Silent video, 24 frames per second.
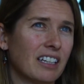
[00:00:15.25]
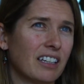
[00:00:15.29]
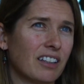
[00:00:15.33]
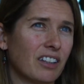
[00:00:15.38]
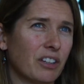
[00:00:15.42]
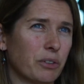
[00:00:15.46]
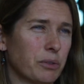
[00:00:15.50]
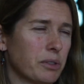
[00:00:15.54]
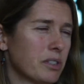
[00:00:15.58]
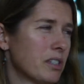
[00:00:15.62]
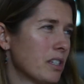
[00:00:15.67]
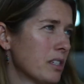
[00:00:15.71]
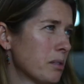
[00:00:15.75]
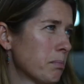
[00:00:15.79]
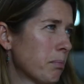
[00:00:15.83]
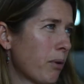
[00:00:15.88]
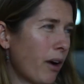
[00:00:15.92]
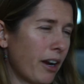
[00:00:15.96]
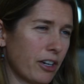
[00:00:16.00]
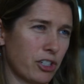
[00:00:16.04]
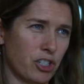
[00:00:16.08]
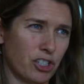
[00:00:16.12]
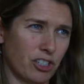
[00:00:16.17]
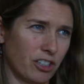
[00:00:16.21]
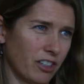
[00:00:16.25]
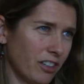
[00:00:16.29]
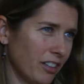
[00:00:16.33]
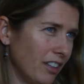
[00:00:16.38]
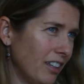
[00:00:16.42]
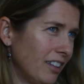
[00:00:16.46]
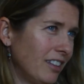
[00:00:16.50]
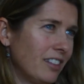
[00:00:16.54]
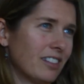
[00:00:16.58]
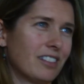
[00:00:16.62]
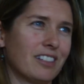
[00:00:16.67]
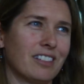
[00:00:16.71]
there was this pressure
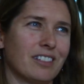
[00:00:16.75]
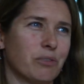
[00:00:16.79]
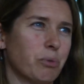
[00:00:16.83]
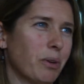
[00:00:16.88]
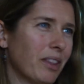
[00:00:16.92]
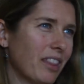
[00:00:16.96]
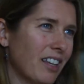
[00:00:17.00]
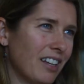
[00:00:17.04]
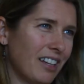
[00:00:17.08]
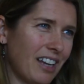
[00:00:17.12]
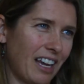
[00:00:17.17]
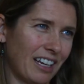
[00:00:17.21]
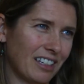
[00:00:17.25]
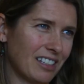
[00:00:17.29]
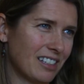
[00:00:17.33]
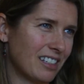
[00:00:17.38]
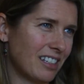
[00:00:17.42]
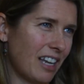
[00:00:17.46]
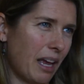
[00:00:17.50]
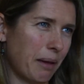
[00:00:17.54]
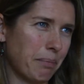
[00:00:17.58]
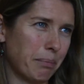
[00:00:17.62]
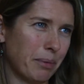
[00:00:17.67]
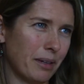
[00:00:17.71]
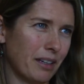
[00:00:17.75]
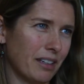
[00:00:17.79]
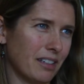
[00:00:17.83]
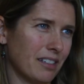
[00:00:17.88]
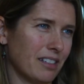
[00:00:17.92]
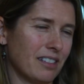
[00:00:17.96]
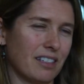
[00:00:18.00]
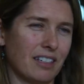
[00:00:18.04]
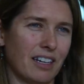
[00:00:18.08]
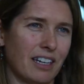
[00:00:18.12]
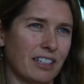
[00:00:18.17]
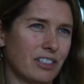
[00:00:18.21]
that this is what the next step
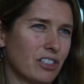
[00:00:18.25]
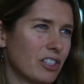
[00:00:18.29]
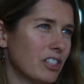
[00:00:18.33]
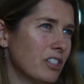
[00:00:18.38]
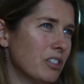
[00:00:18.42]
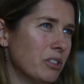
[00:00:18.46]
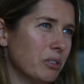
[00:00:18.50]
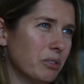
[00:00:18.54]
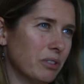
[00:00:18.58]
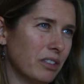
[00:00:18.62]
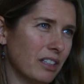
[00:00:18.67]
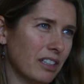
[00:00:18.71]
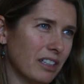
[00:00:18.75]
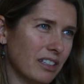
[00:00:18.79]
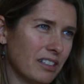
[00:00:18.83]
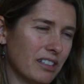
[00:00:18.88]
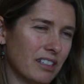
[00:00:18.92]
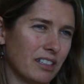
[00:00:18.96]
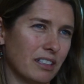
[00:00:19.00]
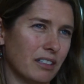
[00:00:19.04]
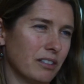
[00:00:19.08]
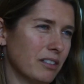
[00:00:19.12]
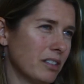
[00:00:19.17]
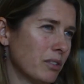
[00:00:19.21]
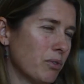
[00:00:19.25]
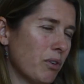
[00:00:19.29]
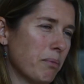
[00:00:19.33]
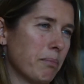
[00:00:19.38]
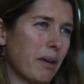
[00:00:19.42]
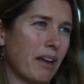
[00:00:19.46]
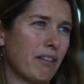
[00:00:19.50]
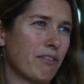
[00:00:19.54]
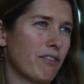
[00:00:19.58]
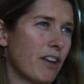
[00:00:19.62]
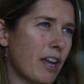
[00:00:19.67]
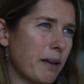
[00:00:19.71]
is, and I should do this, and it's what
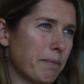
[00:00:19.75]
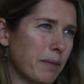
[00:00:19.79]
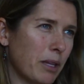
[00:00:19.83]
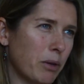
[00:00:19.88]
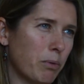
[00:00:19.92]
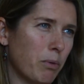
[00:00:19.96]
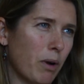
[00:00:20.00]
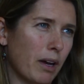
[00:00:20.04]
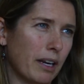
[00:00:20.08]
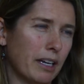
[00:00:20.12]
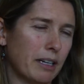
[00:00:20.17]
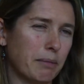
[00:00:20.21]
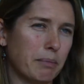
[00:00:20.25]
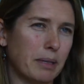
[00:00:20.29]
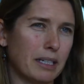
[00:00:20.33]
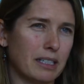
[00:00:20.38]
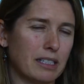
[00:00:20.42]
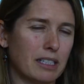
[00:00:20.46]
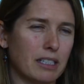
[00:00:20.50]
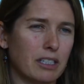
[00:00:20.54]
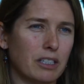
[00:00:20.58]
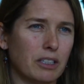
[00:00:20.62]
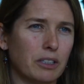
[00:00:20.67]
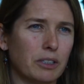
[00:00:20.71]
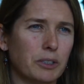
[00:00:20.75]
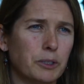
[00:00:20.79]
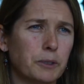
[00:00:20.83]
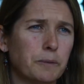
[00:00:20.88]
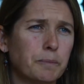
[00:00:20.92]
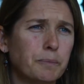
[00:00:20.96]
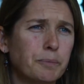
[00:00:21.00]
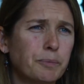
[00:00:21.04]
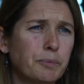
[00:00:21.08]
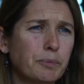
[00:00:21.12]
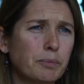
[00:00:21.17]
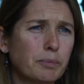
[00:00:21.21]
my family wanted me to do.
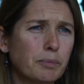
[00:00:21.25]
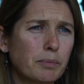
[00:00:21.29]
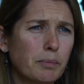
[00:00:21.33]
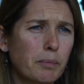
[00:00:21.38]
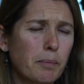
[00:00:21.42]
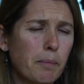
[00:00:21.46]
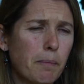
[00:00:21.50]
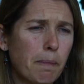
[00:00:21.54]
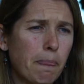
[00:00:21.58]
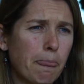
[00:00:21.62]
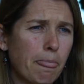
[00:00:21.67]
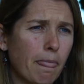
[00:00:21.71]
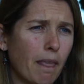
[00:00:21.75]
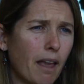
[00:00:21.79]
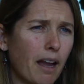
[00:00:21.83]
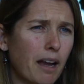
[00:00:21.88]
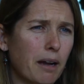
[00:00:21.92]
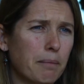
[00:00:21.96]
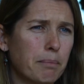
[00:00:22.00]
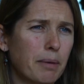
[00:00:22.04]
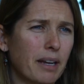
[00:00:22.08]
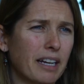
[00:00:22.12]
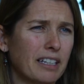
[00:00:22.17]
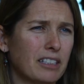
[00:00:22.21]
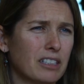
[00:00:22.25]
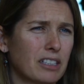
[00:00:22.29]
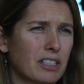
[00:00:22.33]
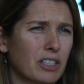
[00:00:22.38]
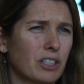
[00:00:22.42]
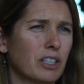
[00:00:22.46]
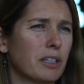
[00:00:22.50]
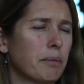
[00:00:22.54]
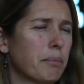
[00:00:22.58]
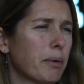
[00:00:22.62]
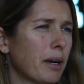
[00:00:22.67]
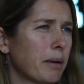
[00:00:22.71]
Um, but I just
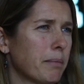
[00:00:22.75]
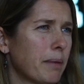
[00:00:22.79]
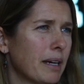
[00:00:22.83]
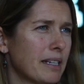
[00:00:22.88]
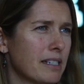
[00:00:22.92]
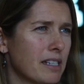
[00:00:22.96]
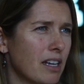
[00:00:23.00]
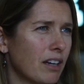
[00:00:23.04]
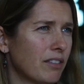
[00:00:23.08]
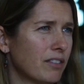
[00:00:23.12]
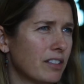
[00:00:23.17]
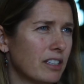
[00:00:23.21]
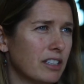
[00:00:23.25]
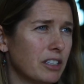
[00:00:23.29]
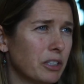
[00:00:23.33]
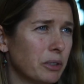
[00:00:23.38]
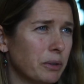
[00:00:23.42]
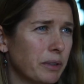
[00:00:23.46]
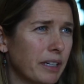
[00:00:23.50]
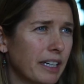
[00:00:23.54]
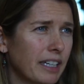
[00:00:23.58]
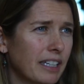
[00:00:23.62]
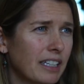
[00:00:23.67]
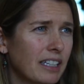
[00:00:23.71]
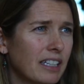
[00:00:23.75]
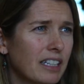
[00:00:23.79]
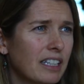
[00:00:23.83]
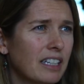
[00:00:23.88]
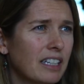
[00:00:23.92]
couldn't bring myself to do it,